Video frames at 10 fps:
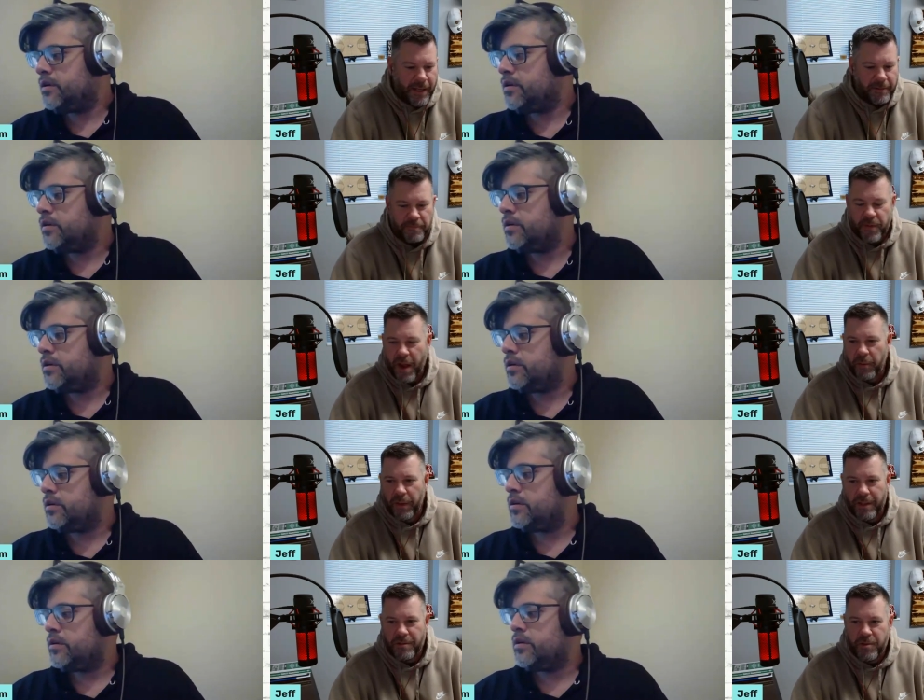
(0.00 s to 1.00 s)
Speaker 1: uh, not
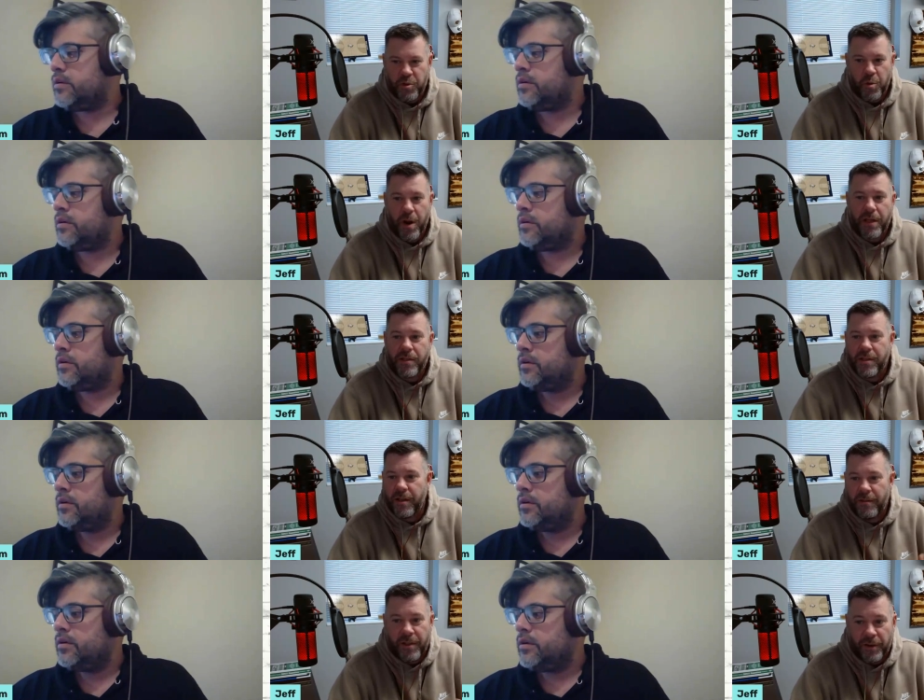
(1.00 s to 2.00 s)
really
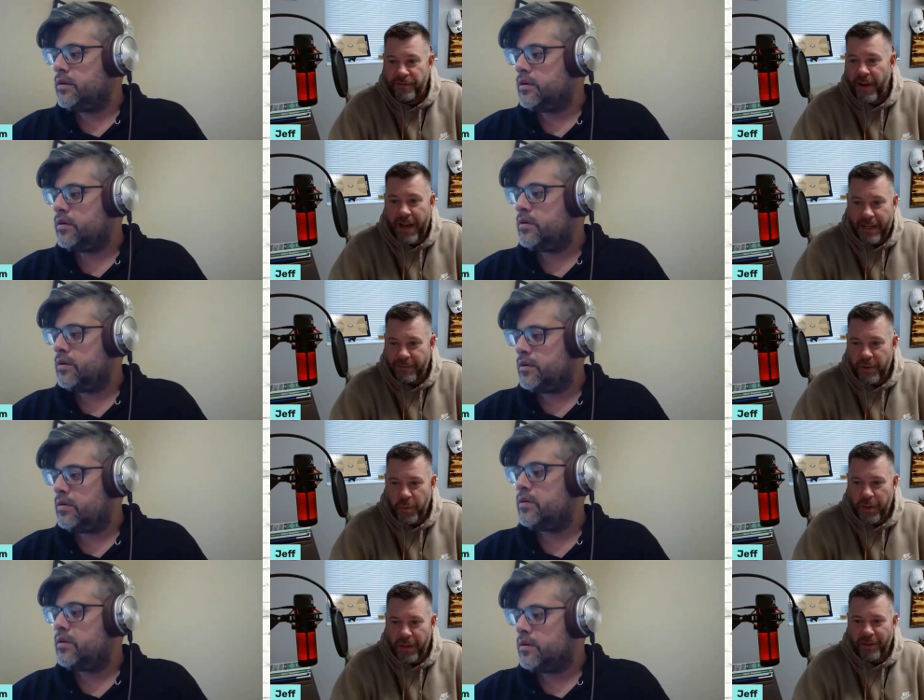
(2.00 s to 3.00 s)
dressed to fight, if
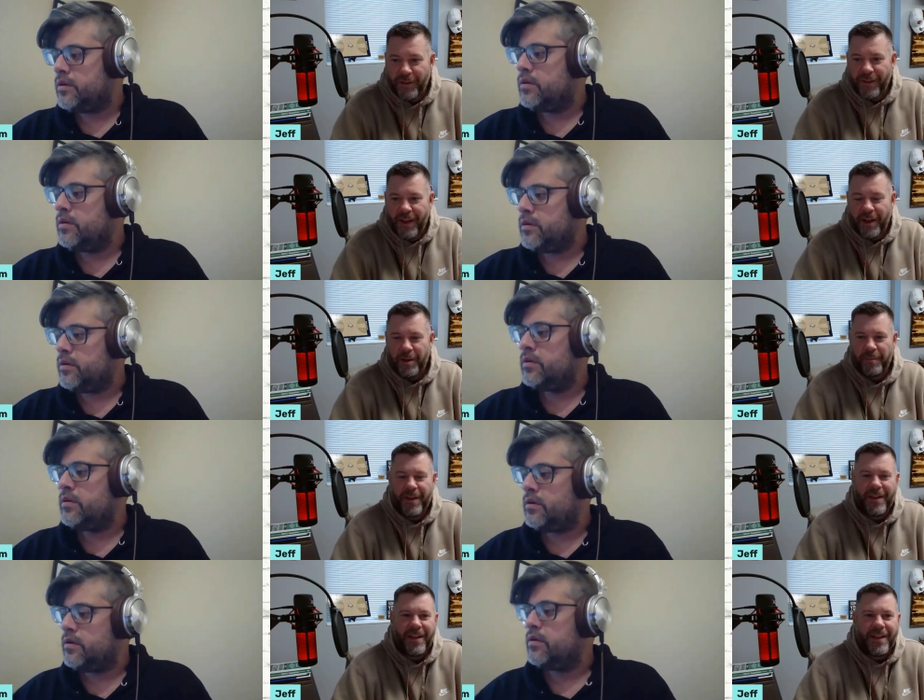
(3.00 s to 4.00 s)
you will.
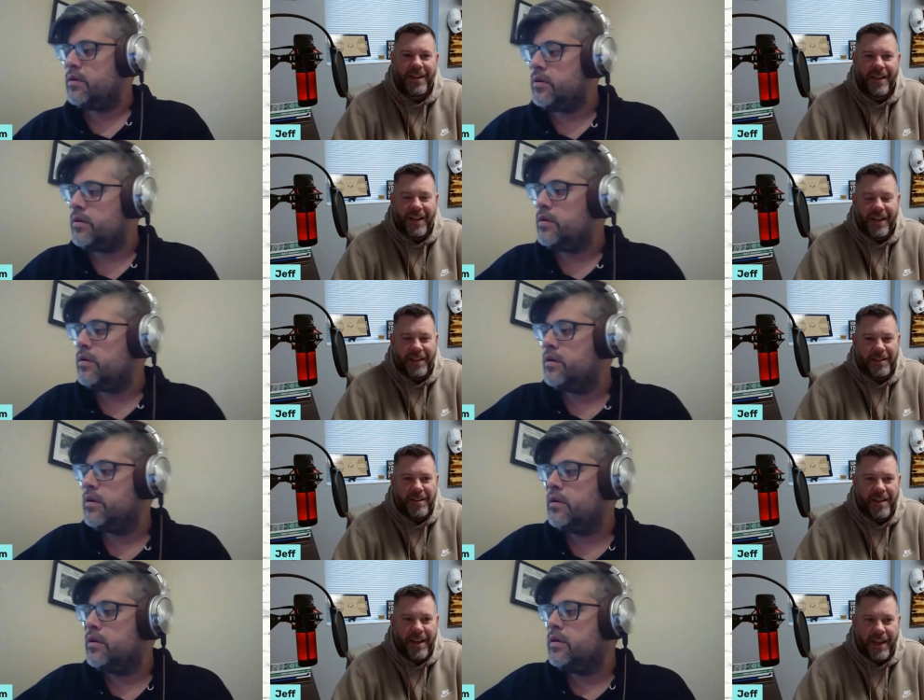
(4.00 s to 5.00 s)
Um,
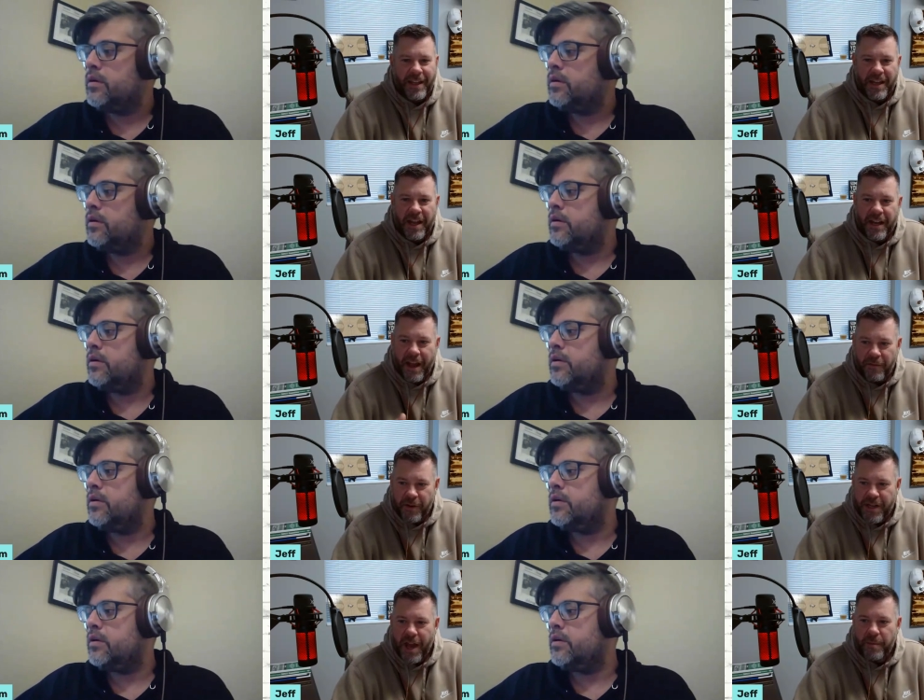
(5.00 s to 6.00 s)
uh, and
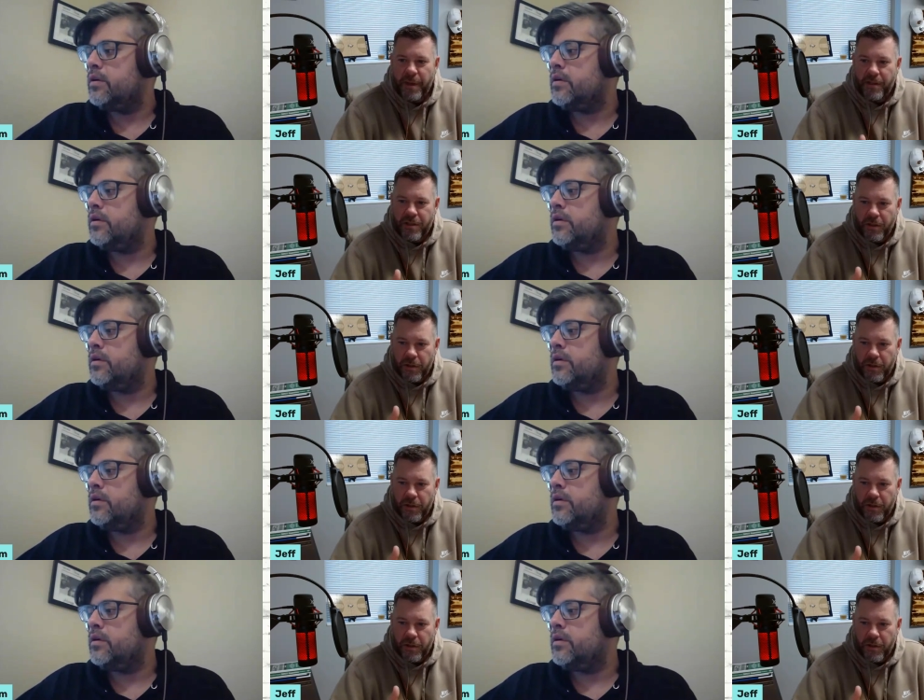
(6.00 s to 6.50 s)
every time he just